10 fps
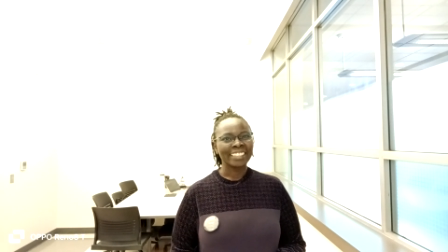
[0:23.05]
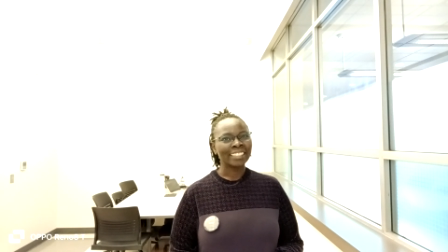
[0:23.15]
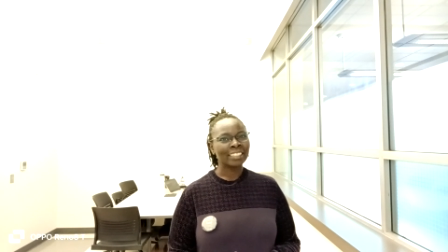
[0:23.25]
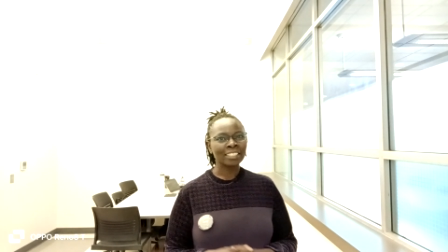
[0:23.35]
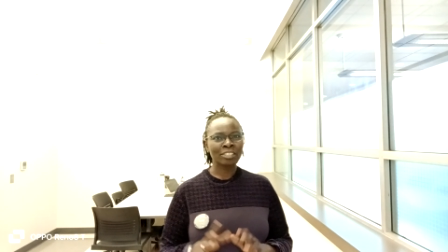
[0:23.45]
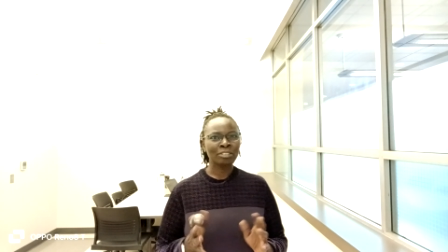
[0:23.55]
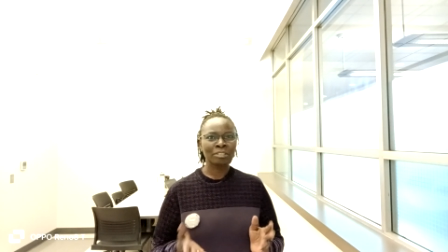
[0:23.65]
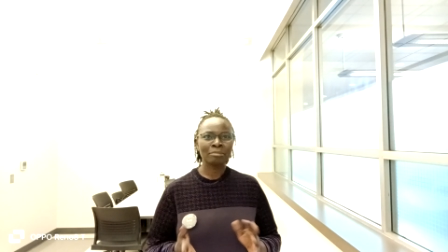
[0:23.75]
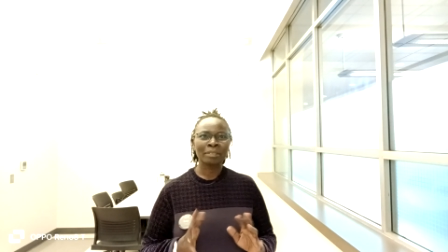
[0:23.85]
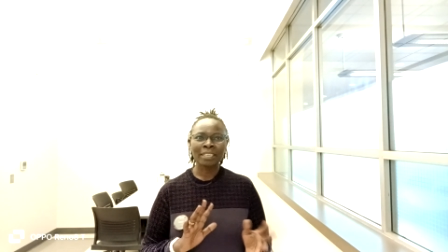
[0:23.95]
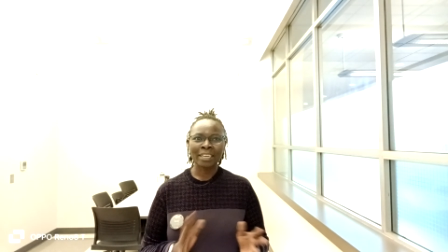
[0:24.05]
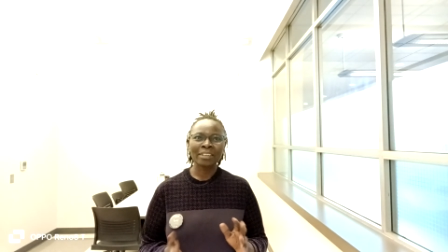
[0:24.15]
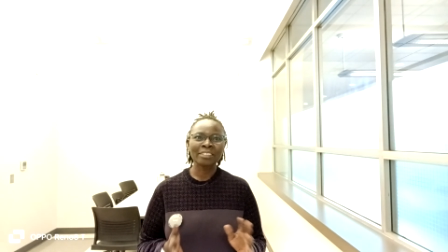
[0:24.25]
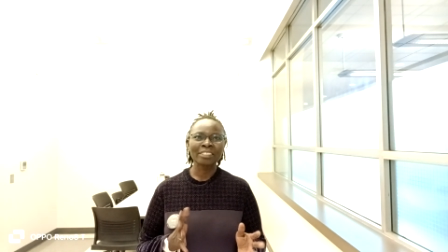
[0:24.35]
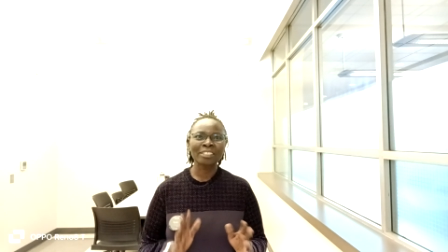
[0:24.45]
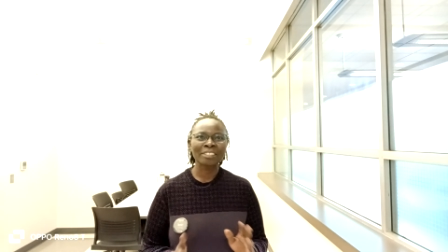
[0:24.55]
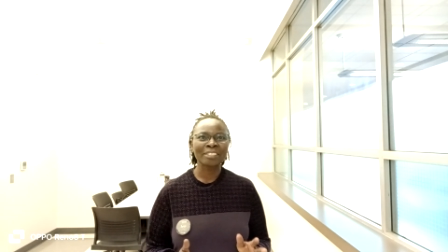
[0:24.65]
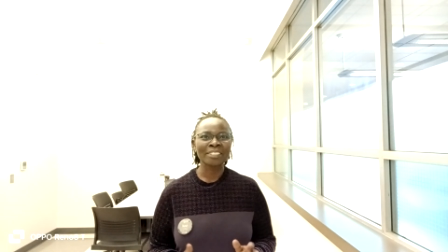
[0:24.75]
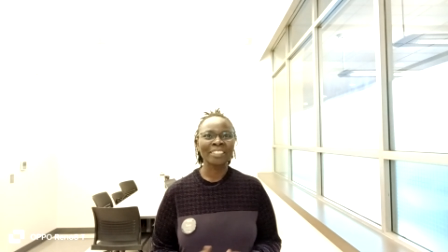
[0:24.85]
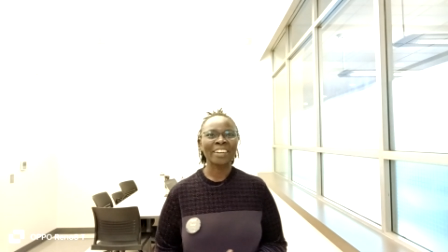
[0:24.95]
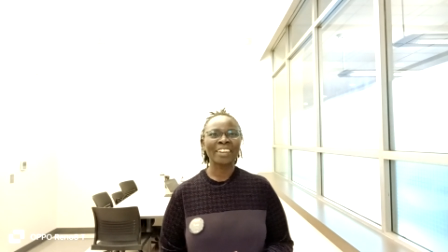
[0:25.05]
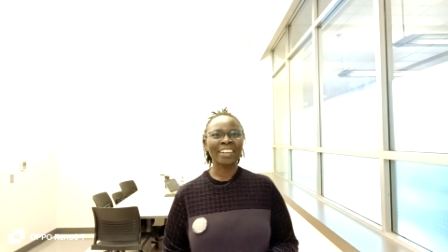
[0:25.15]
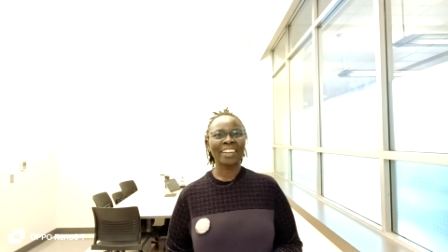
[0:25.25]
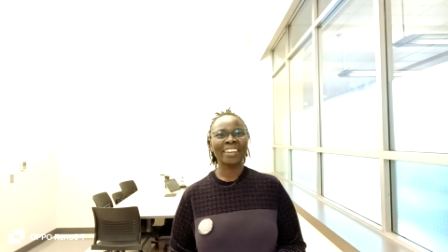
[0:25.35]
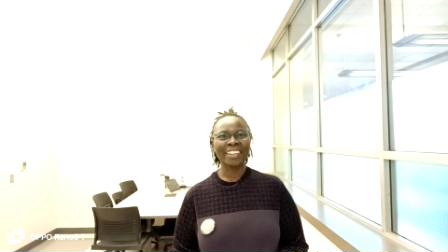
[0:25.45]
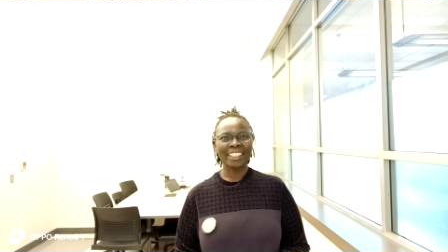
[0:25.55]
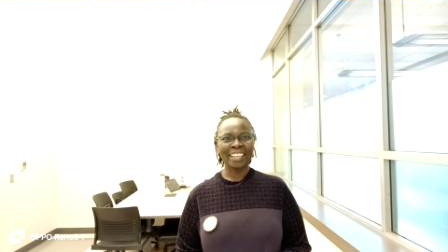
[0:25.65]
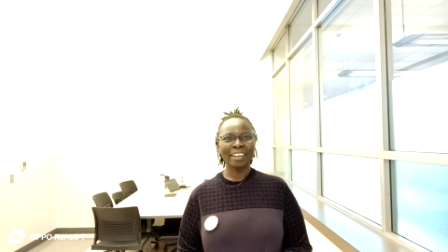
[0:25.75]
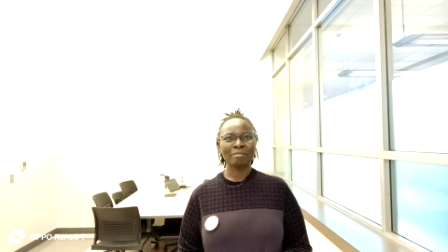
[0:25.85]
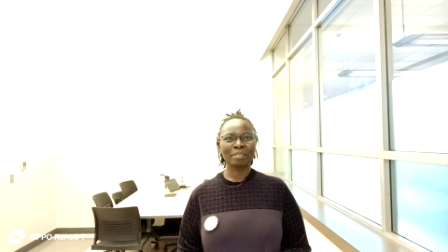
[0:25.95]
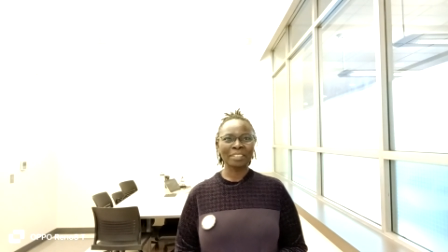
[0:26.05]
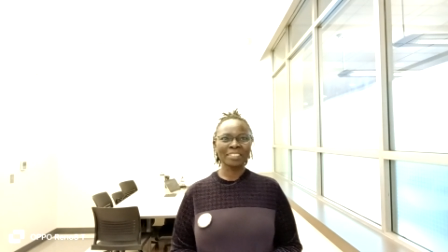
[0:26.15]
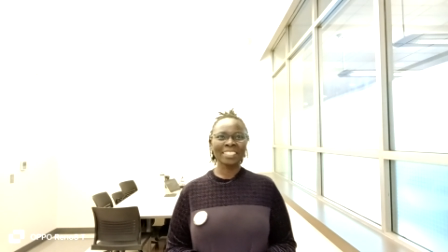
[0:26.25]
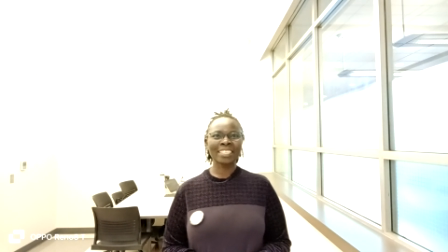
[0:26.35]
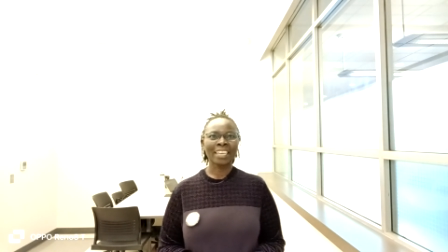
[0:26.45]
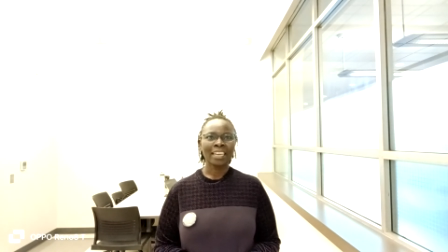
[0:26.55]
This should be around 2 o'clock, thereabout.